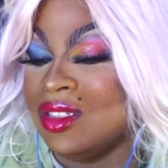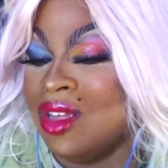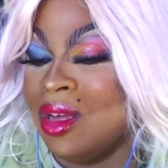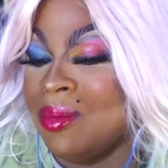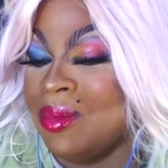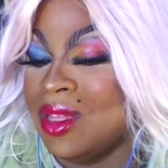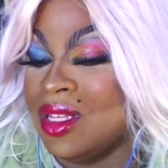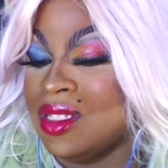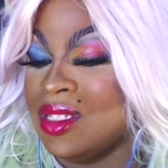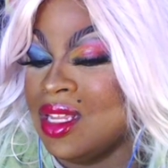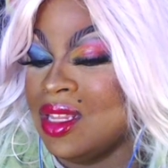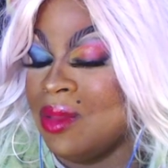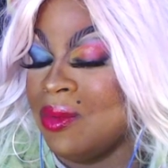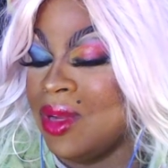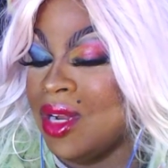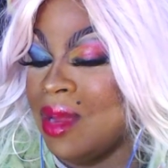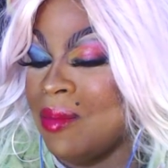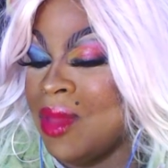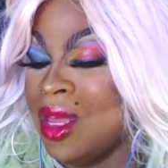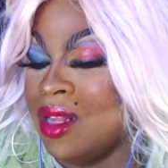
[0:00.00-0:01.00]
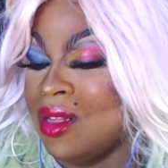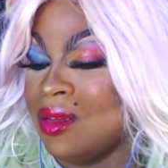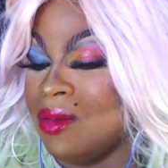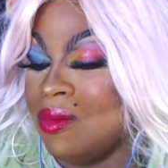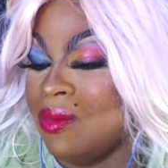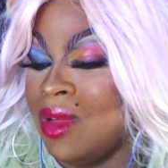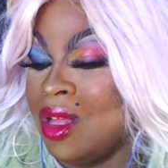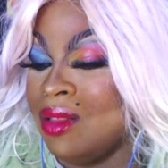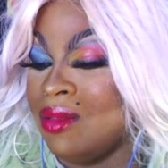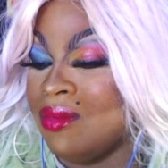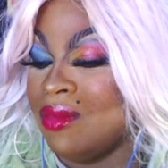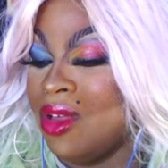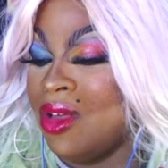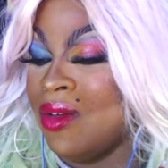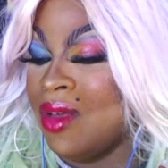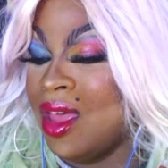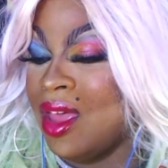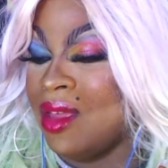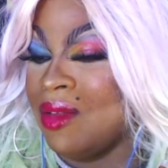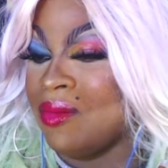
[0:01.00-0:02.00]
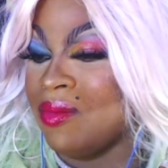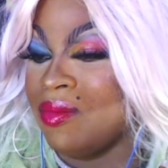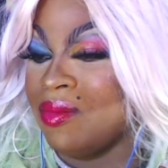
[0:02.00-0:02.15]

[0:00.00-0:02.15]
Nope, that's not the one I meant. Well, okay.